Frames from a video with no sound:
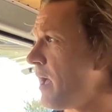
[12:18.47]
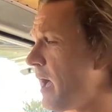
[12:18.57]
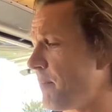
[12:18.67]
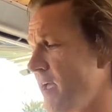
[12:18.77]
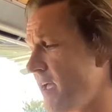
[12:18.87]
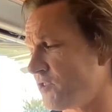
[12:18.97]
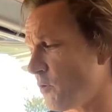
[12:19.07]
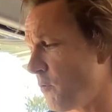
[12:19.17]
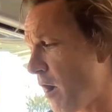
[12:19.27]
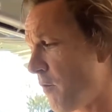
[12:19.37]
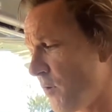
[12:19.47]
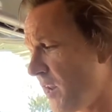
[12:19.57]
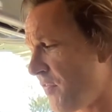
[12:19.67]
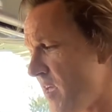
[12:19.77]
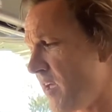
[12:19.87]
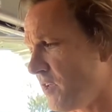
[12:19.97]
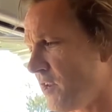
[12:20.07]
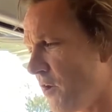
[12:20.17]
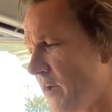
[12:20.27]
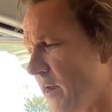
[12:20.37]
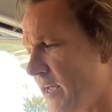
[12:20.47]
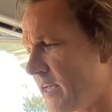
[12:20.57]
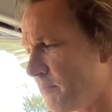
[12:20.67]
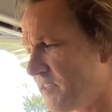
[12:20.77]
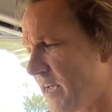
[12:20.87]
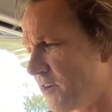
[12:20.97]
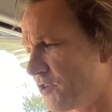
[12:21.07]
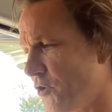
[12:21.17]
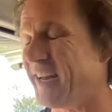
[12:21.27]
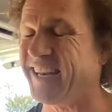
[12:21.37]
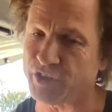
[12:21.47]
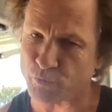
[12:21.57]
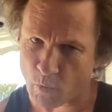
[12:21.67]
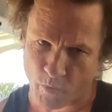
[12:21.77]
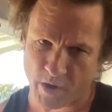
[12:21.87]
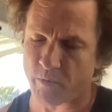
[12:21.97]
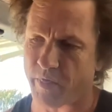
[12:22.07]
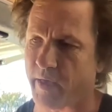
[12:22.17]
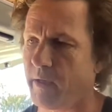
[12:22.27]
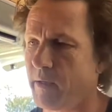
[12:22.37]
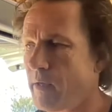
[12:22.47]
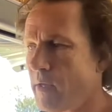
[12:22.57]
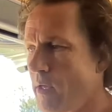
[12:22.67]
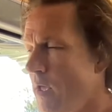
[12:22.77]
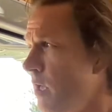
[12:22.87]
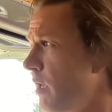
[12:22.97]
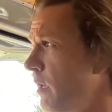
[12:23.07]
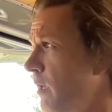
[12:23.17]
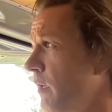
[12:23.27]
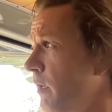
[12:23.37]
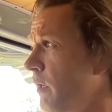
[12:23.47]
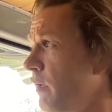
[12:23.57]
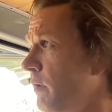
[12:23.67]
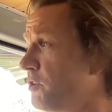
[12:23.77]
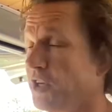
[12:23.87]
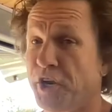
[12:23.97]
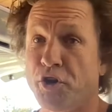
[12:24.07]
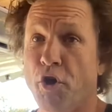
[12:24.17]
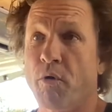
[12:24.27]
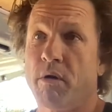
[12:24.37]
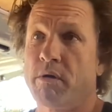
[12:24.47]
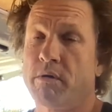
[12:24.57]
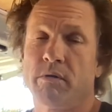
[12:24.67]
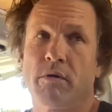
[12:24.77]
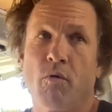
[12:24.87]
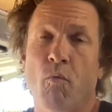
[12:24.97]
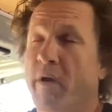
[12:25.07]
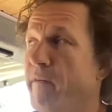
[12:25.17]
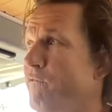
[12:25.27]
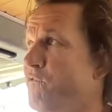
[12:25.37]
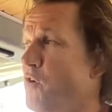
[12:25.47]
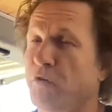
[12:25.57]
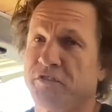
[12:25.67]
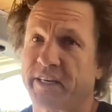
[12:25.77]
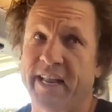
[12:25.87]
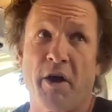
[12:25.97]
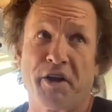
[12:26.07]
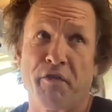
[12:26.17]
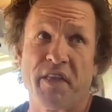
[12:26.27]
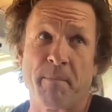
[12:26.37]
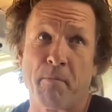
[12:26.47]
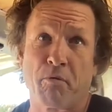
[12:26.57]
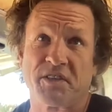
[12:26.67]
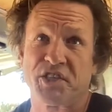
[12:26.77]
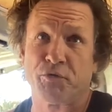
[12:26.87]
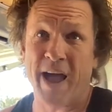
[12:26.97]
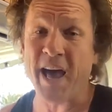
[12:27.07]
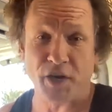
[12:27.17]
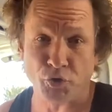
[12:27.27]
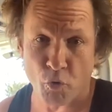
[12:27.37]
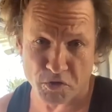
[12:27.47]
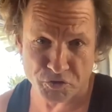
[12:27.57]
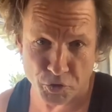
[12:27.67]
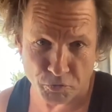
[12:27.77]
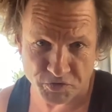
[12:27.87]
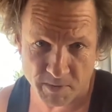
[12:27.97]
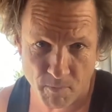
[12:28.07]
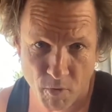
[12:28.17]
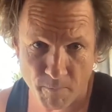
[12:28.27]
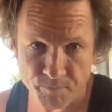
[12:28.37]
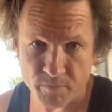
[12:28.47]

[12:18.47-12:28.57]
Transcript: um, yeah. So I, I really think that you know LA comes down to at least when we were there, because I don't know what it feels like now I don't think people can sit around and talk in circles anymore.